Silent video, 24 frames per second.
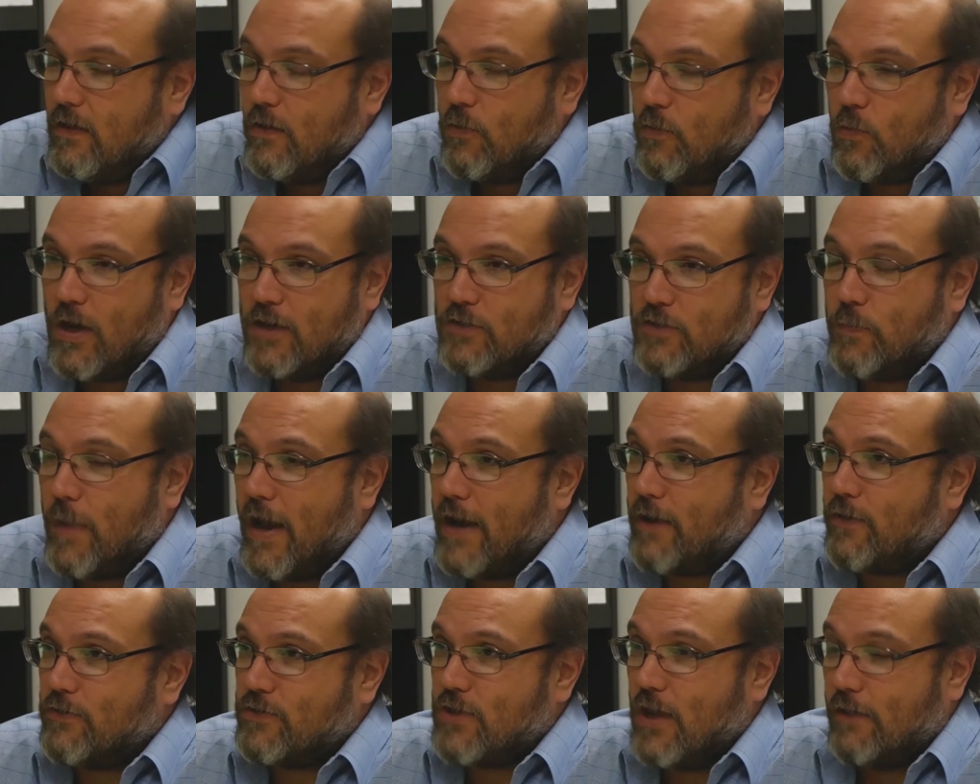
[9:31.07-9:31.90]
Whereas
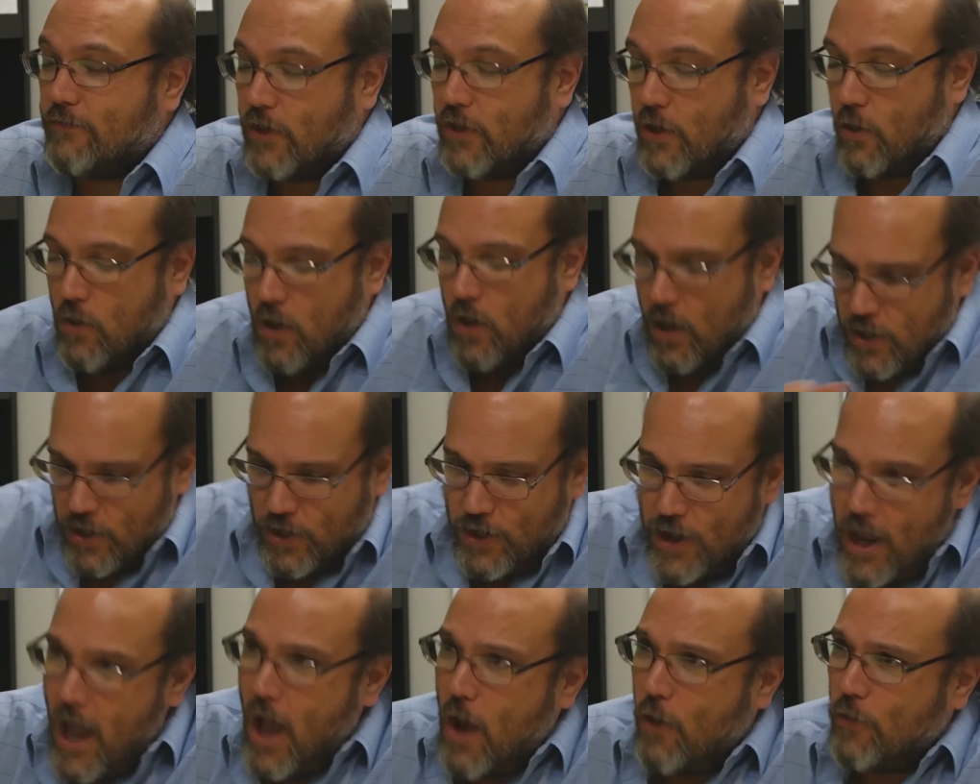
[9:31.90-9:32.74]
Microsoft will go,
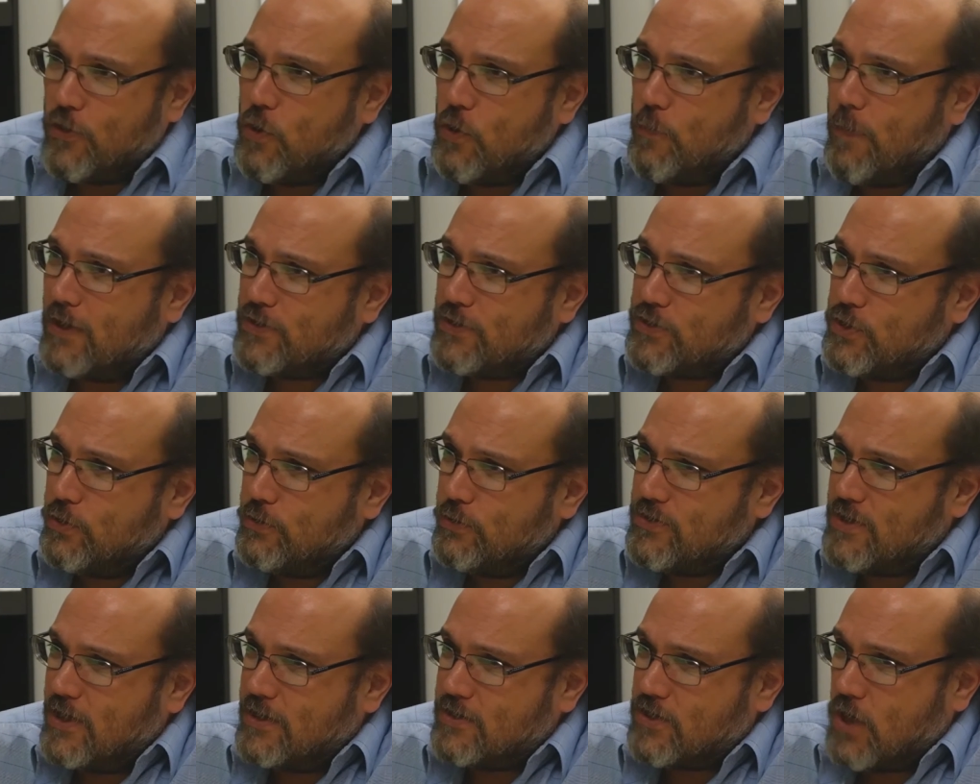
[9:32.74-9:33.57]
no, you must
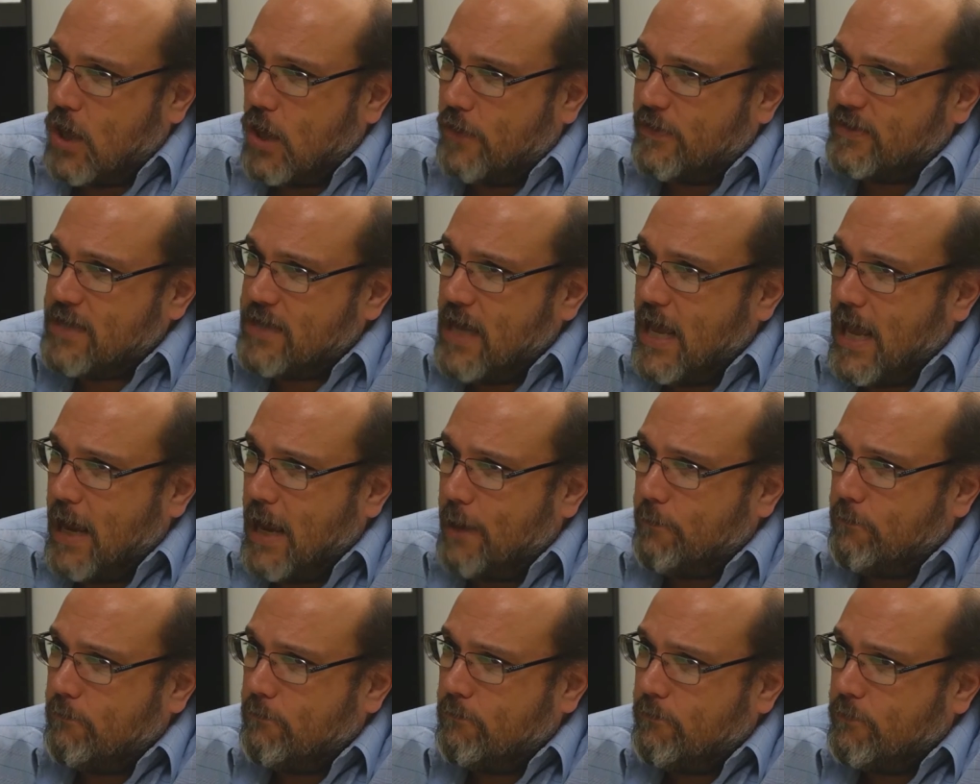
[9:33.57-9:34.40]
use this all the
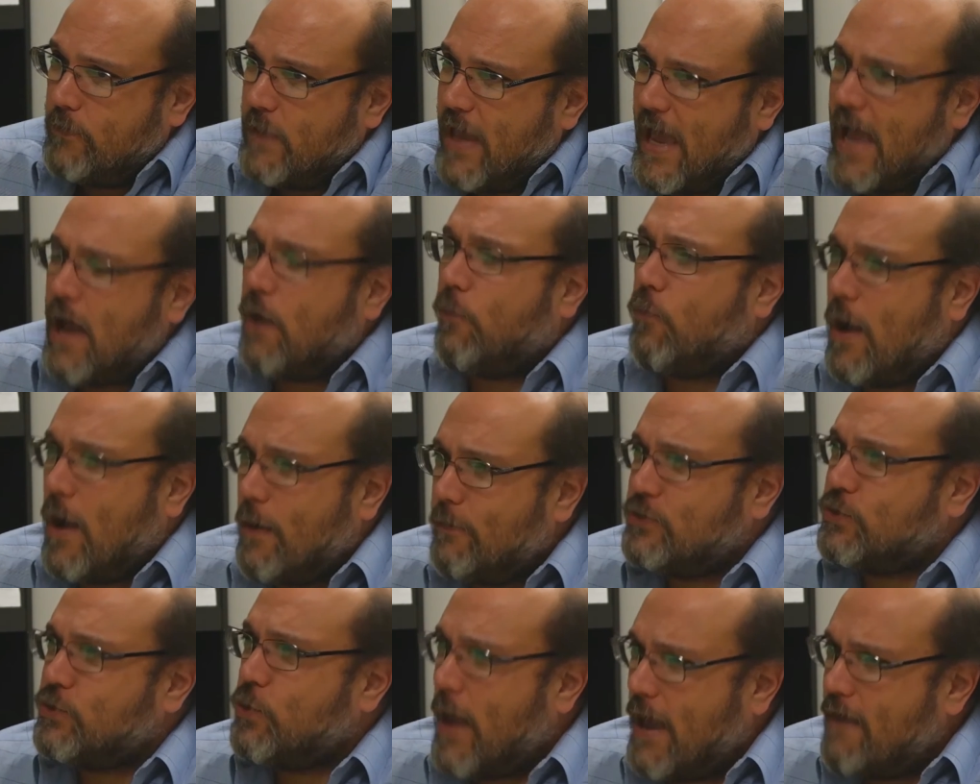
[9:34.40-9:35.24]
time how why
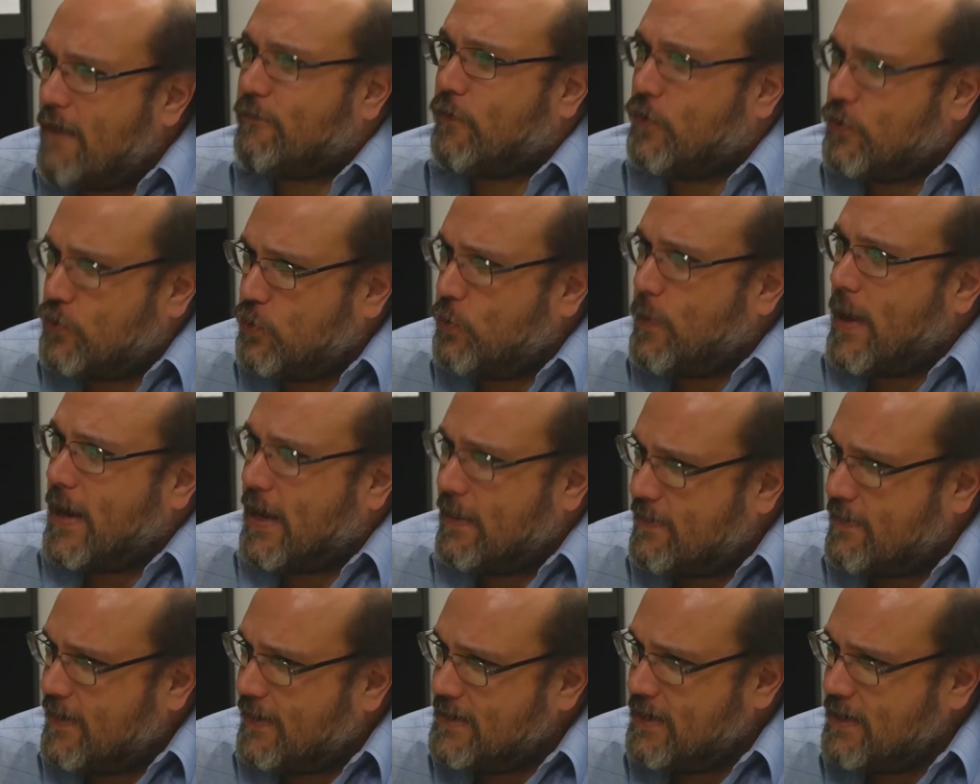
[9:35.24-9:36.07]
would you ever do
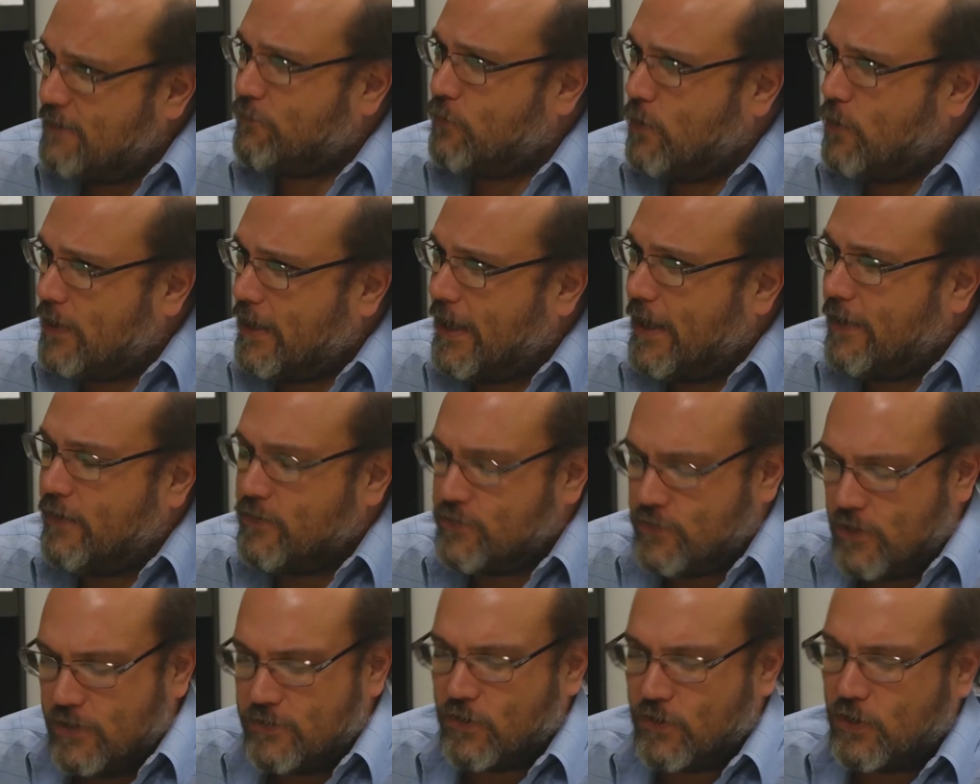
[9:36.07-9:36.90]
anything differently?
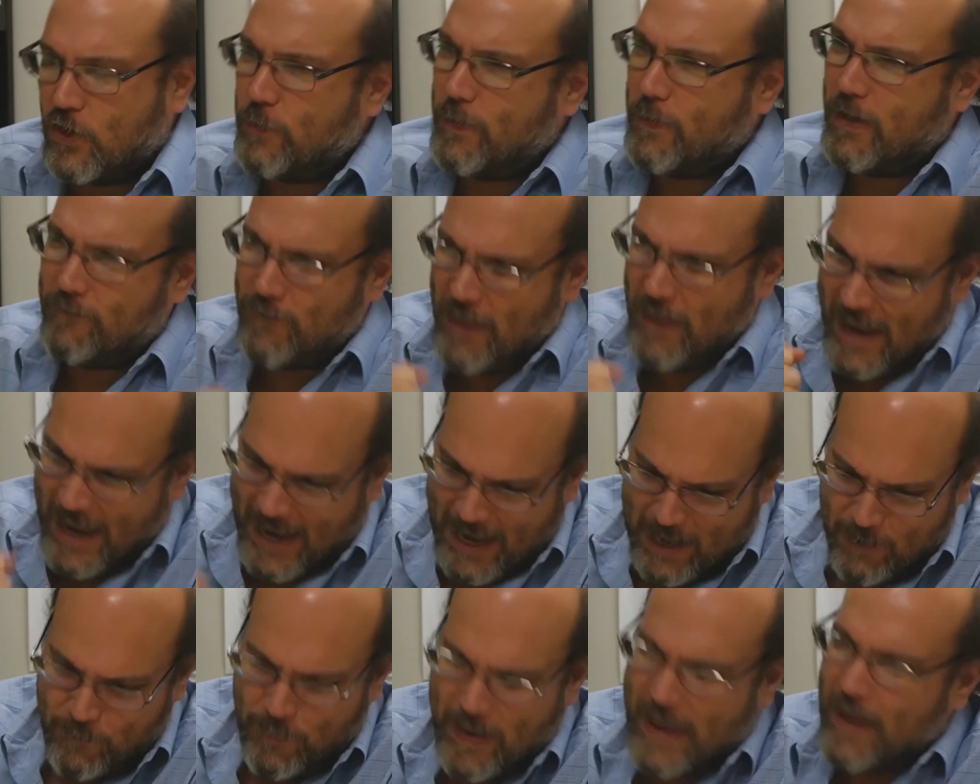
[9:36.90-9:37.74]
There's there's a little bit of the
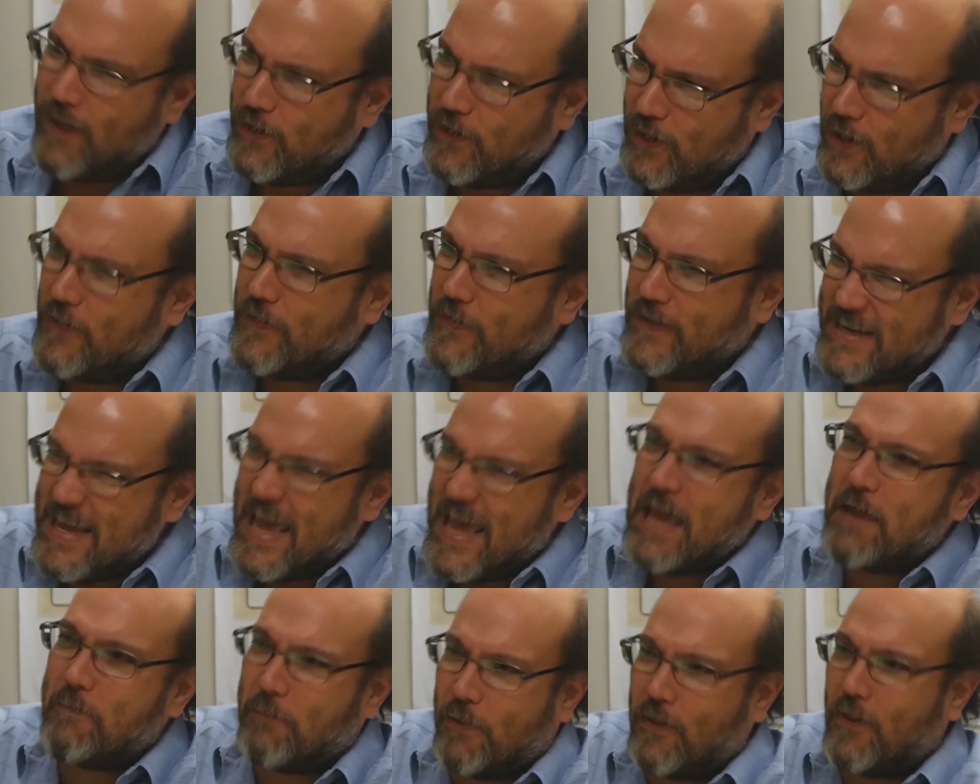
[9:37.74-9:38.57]
hand pounding on the
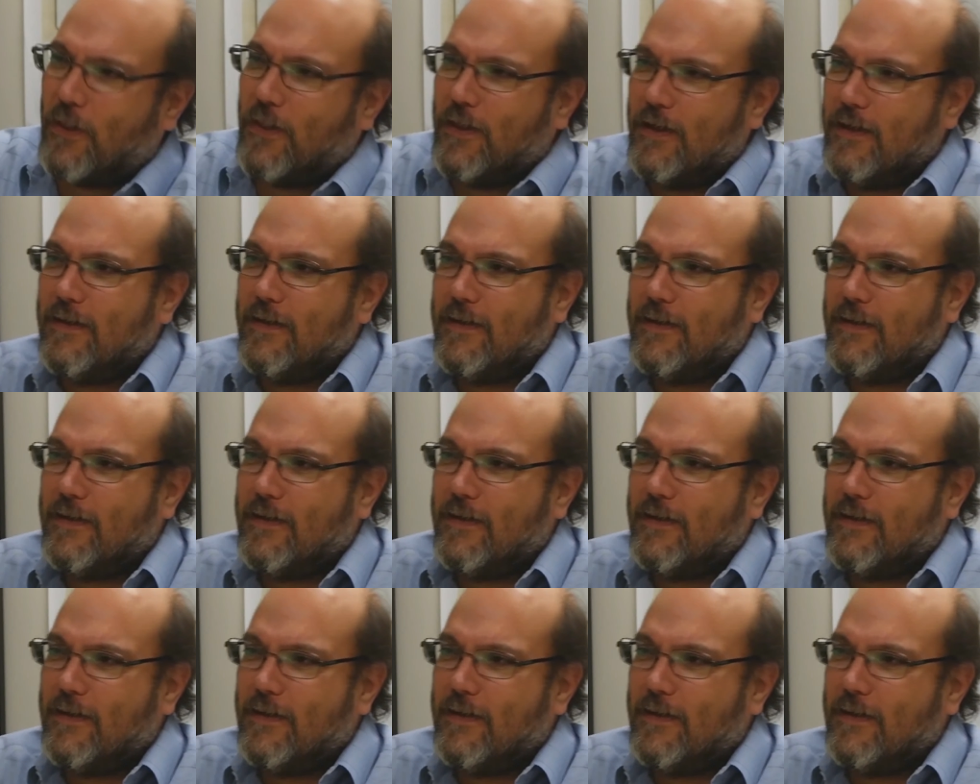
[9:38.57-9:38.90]
table.